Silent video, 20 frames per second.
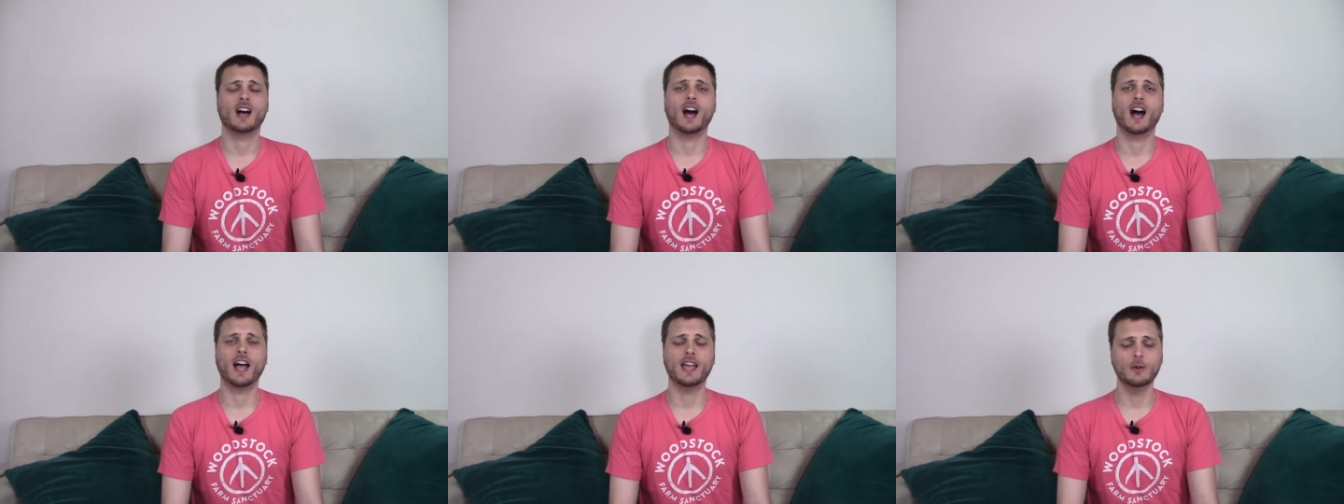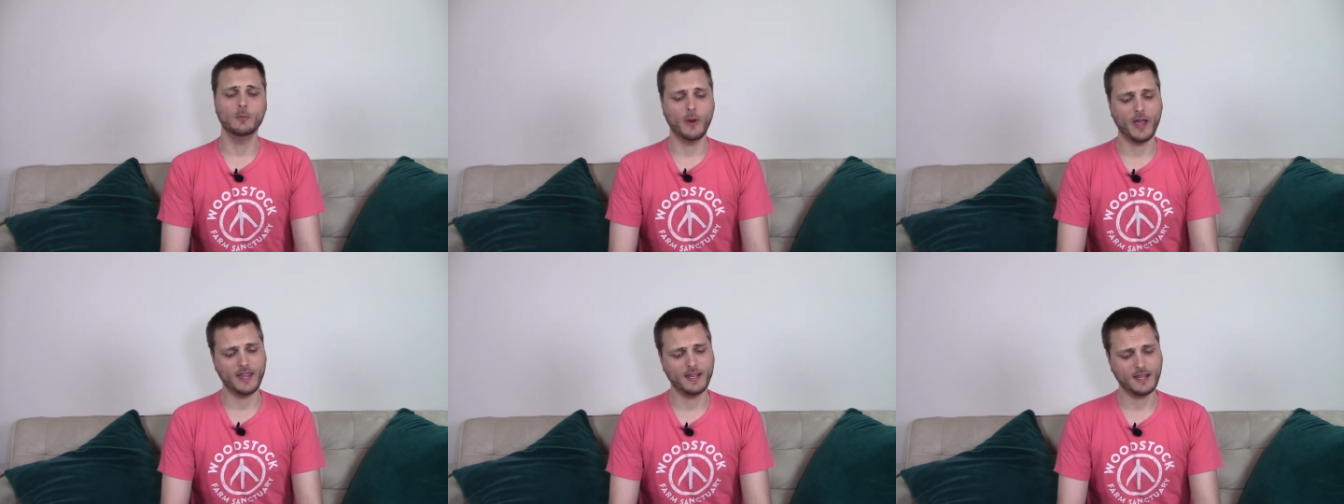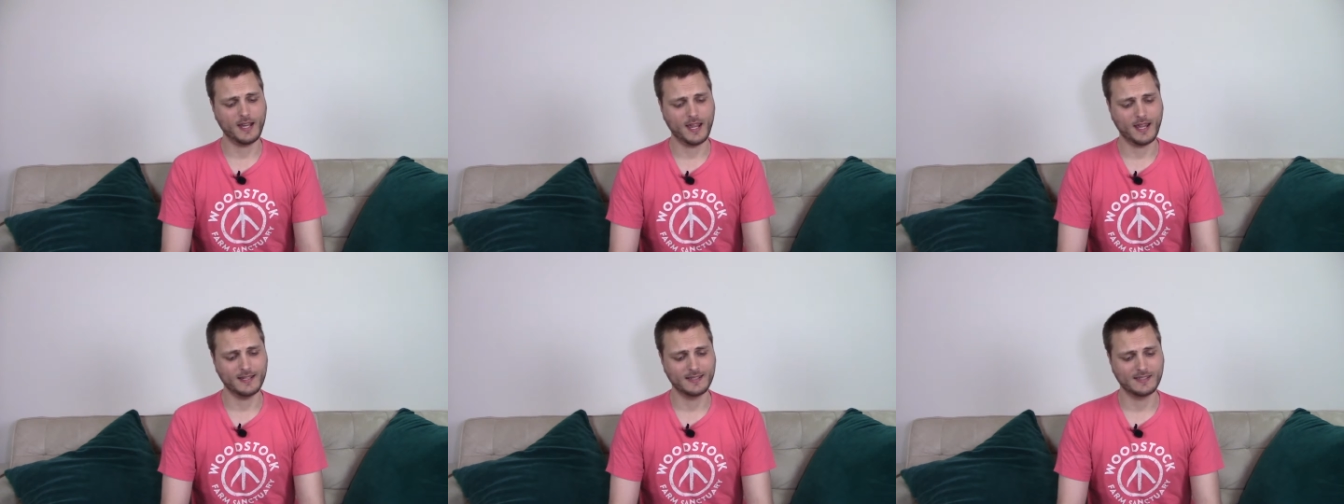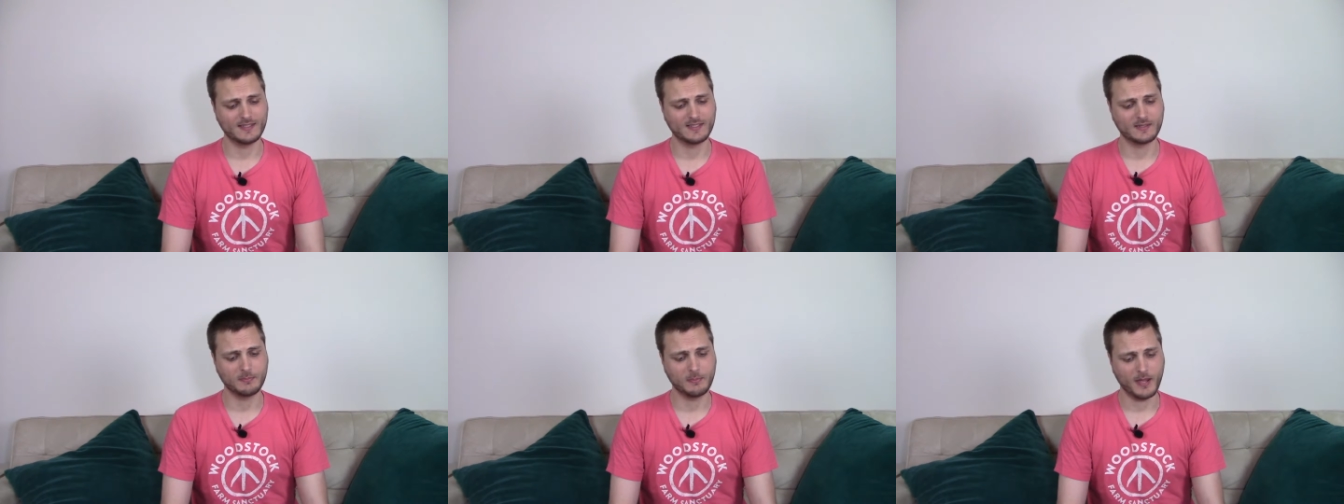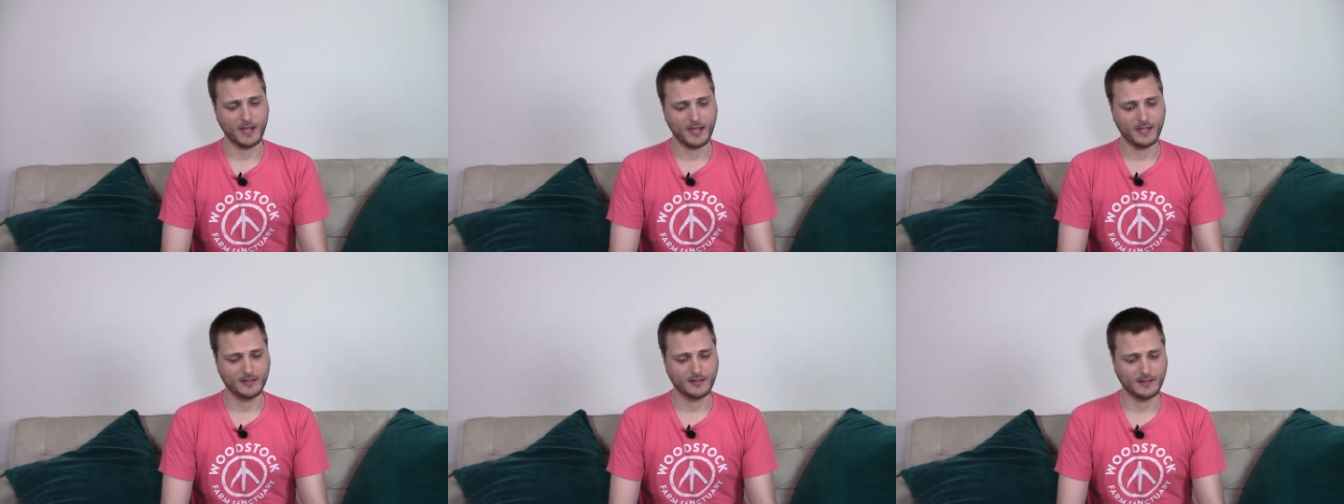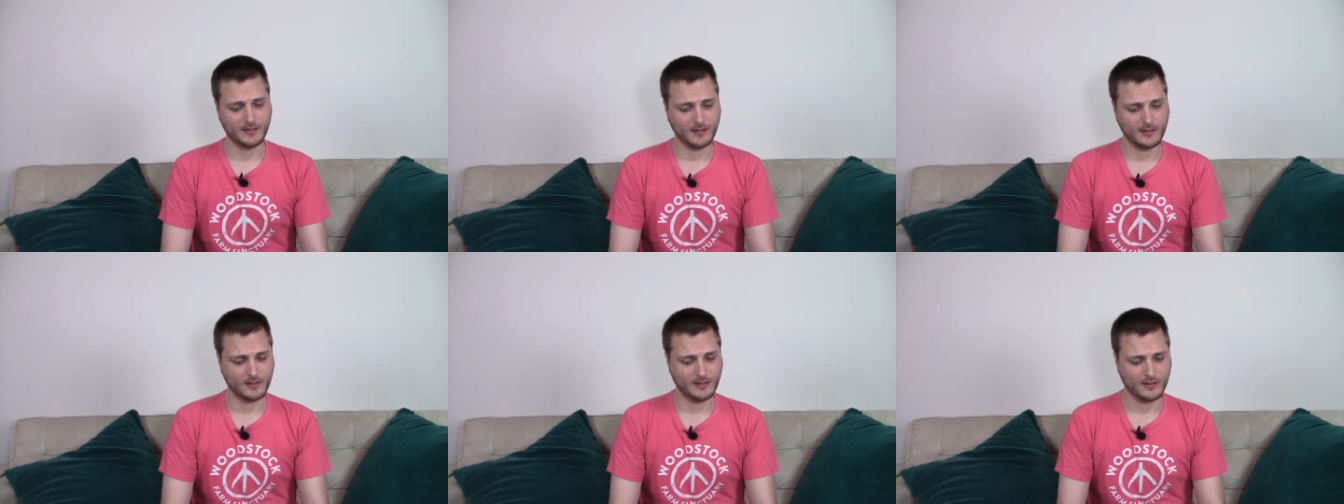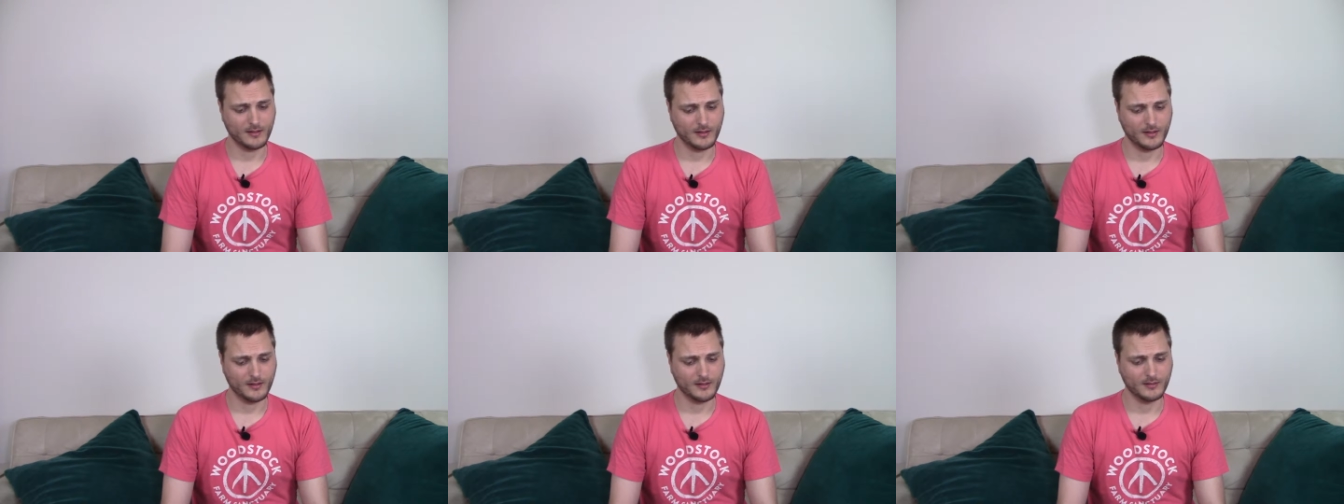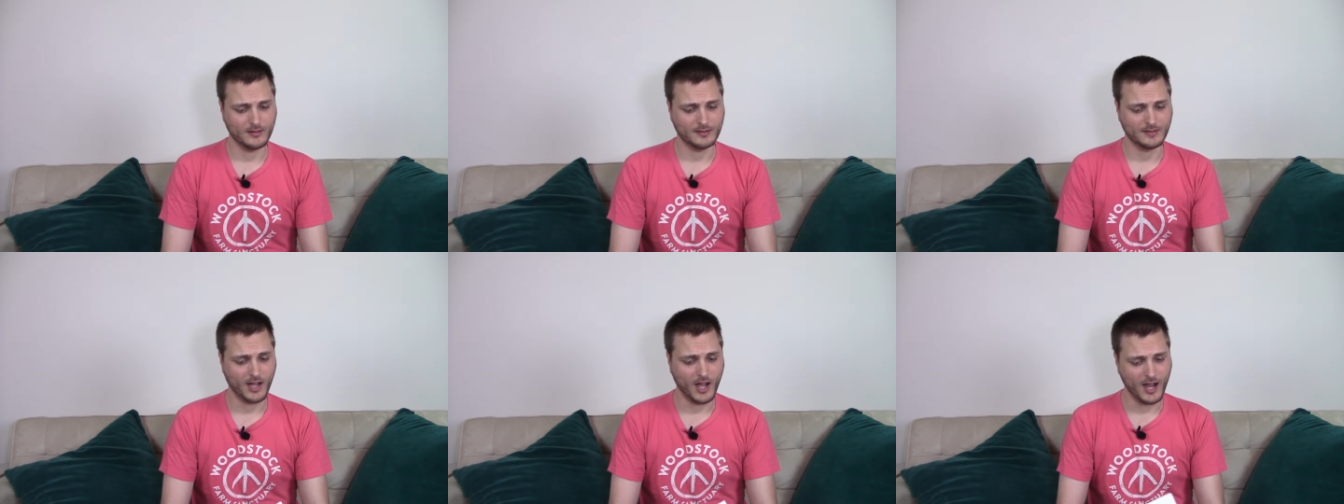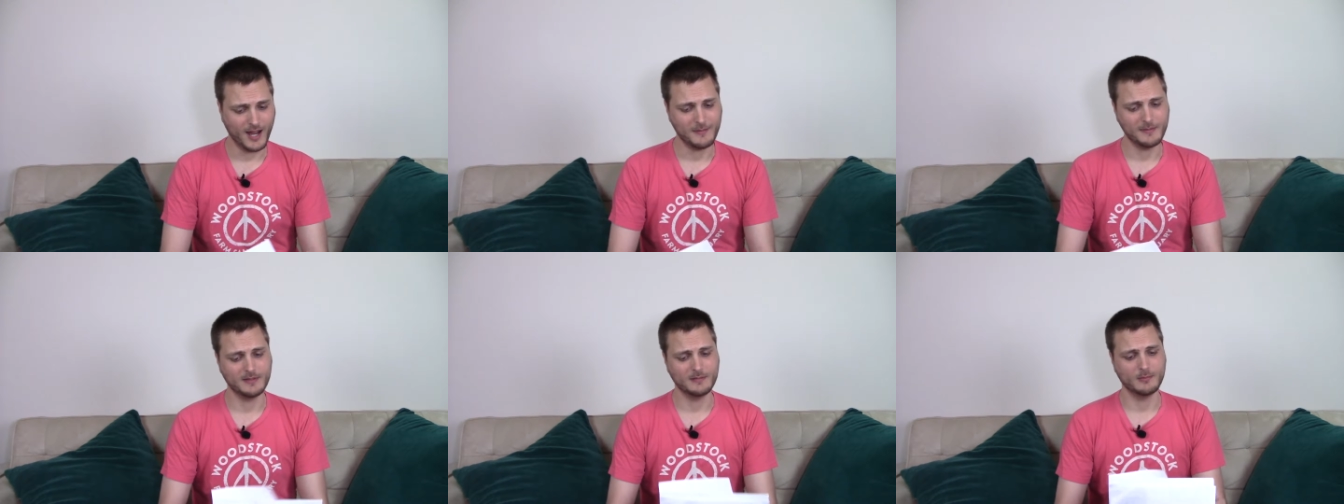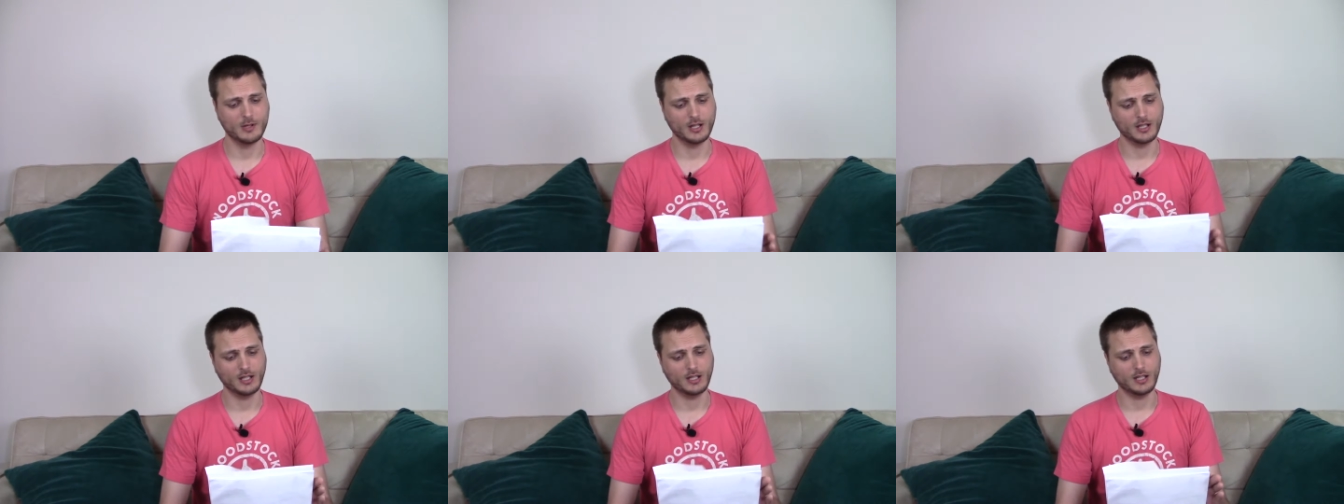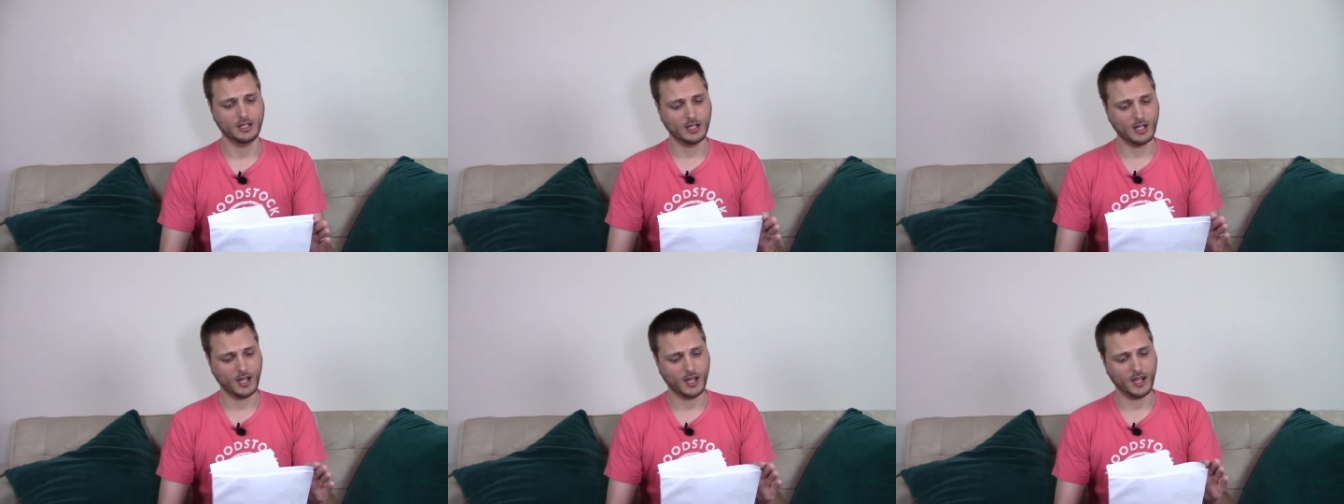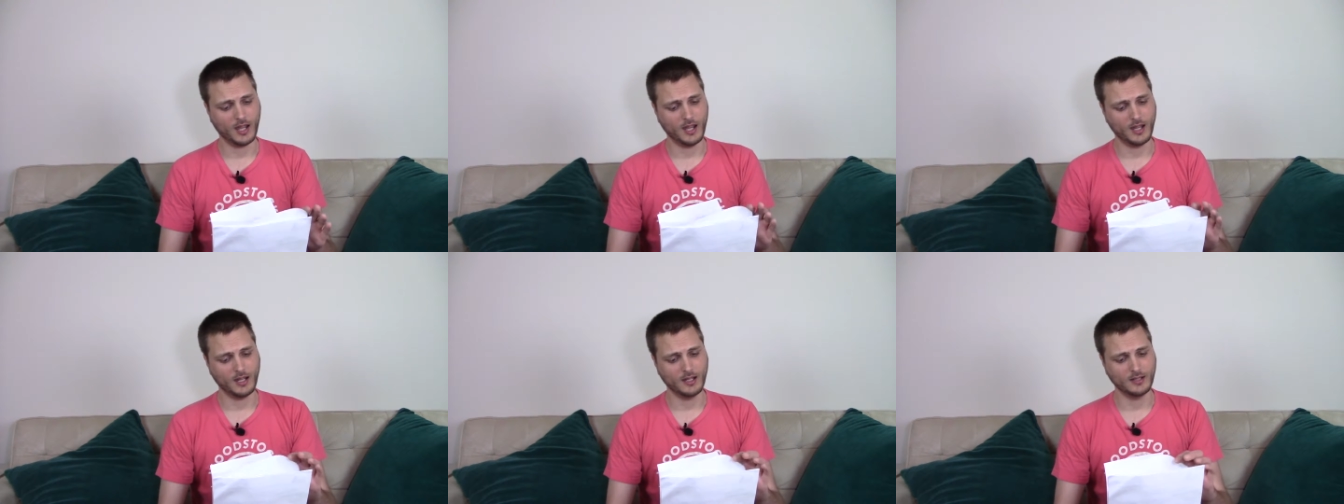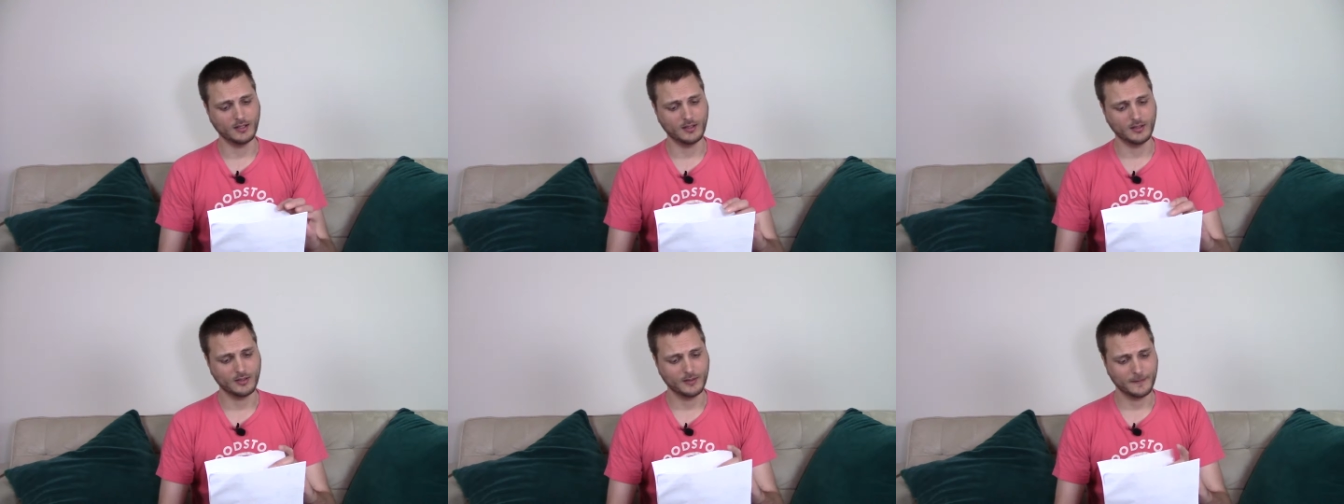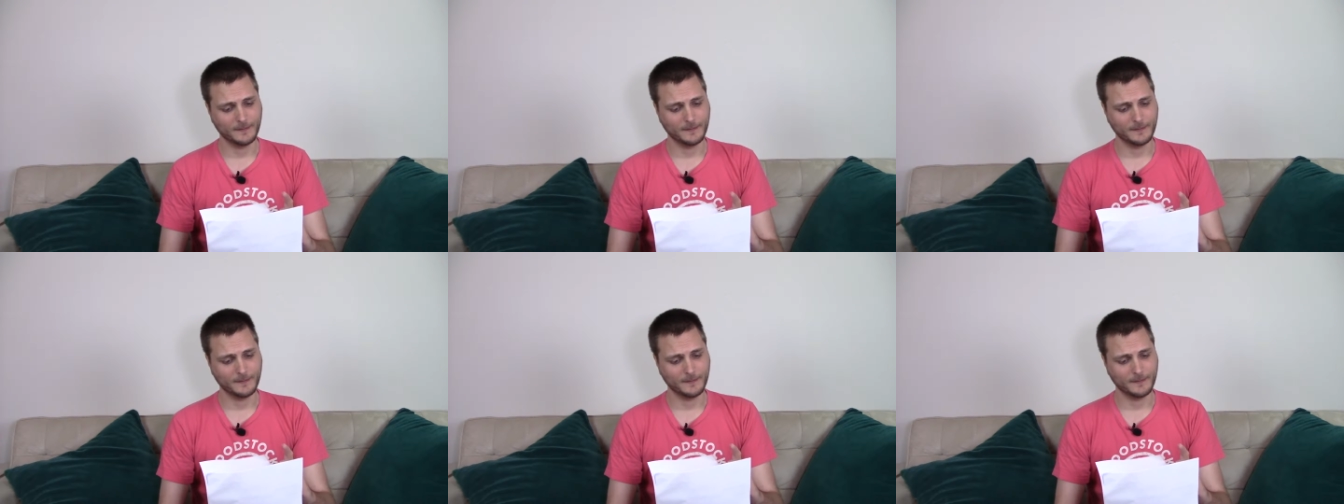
I went and spent the time and the money and